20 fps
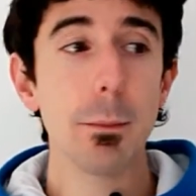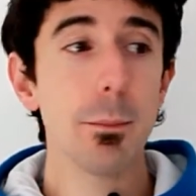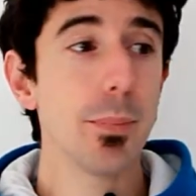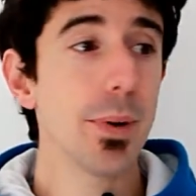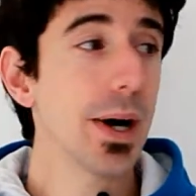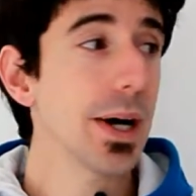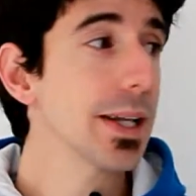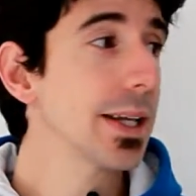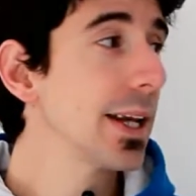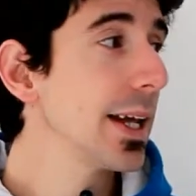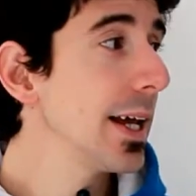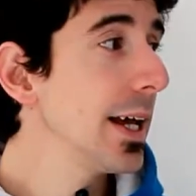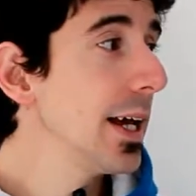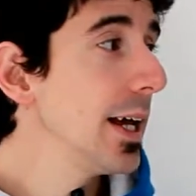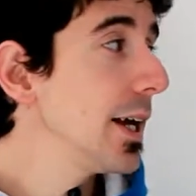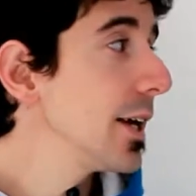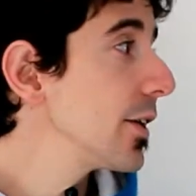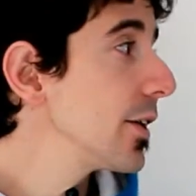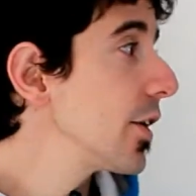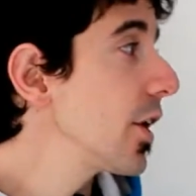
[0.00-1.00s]
But,
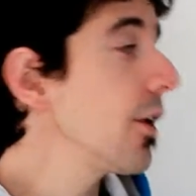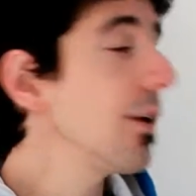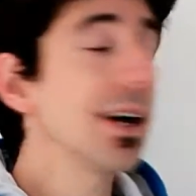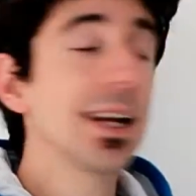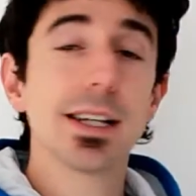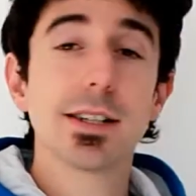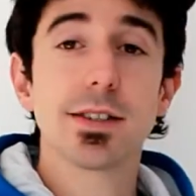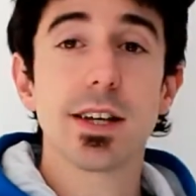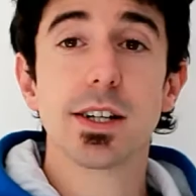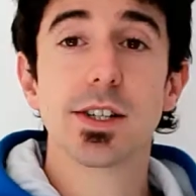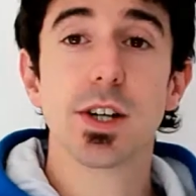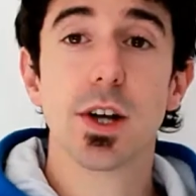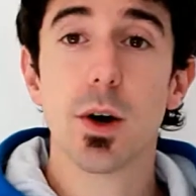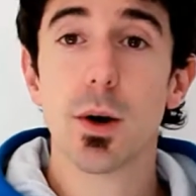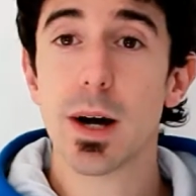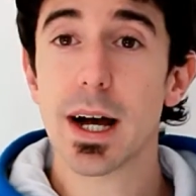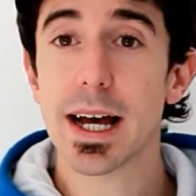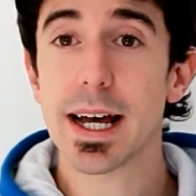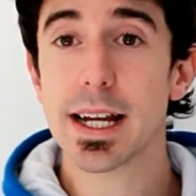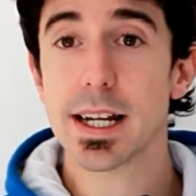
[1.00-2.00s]
you know, I decided to
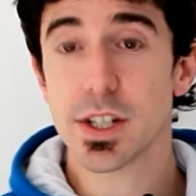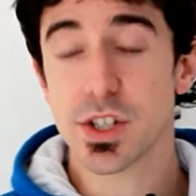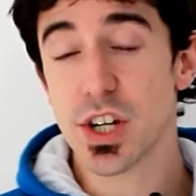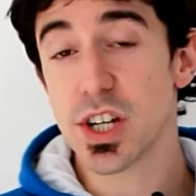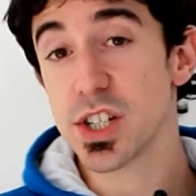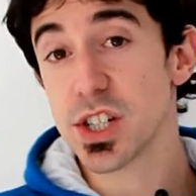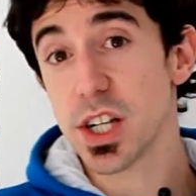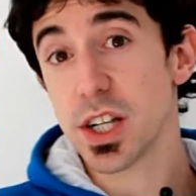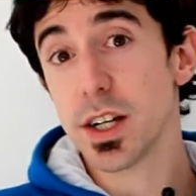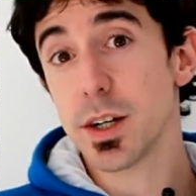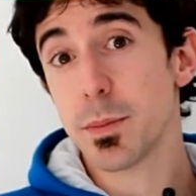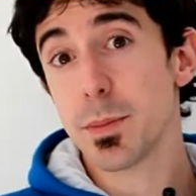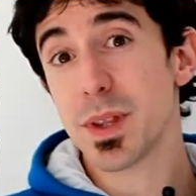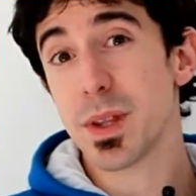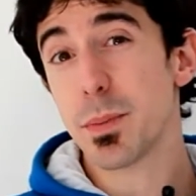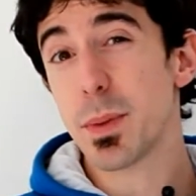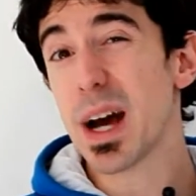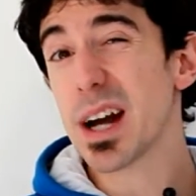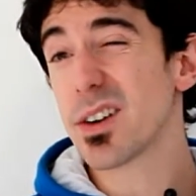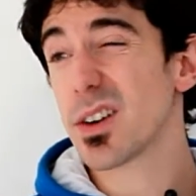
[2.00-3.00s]
go ahead and change a little bit
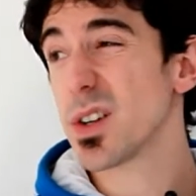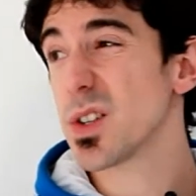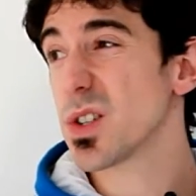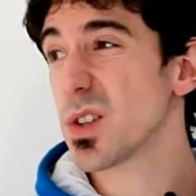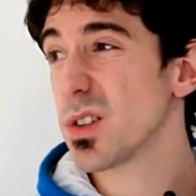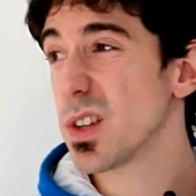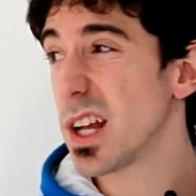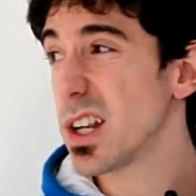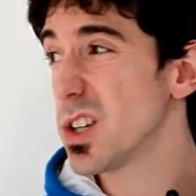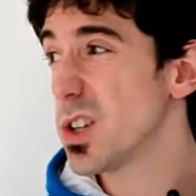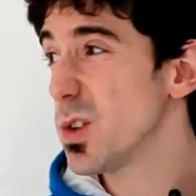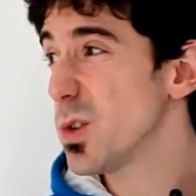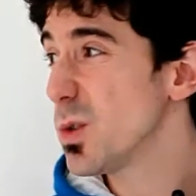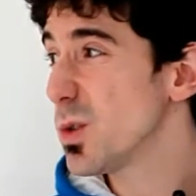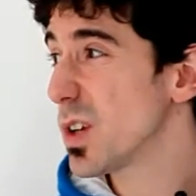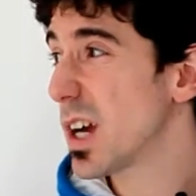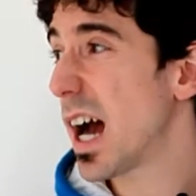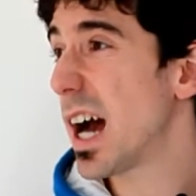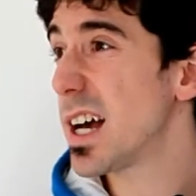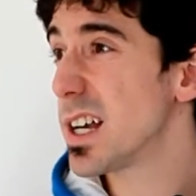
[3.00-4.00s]
the background so that
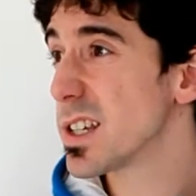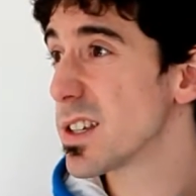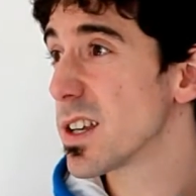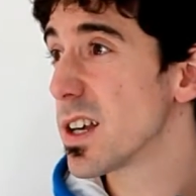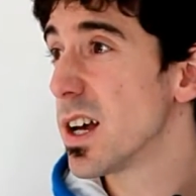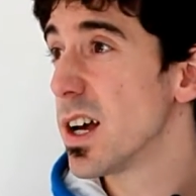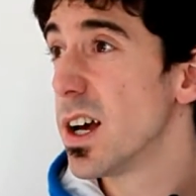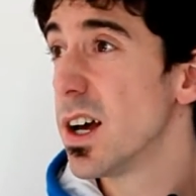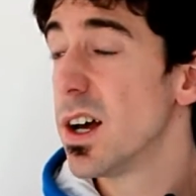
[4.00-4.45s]
you guys